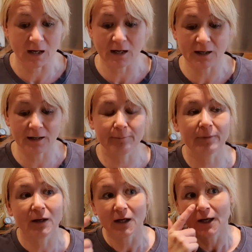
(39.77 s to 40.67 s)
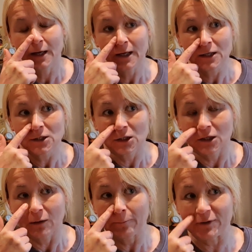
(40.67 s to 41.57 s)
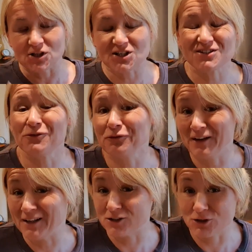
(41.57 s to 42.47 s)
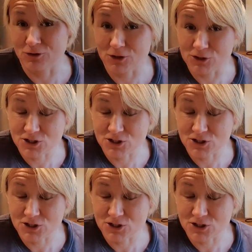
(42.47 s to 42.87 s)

But she's not feeling too good.